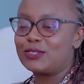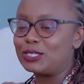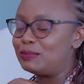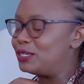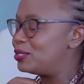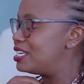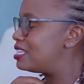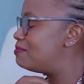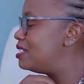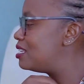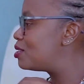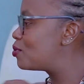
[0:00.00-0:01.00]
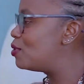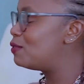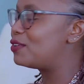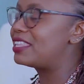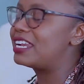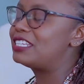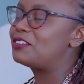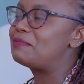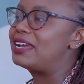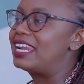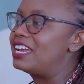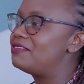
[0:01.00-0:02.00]
if you told me to just be in school for the rest
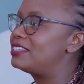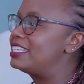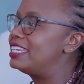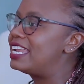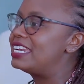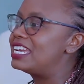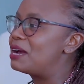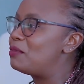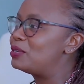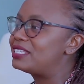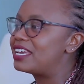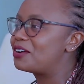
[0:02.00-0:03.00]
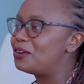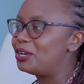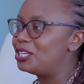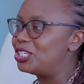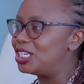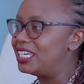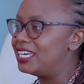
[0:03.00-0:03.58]
of my life, still learning about psychology.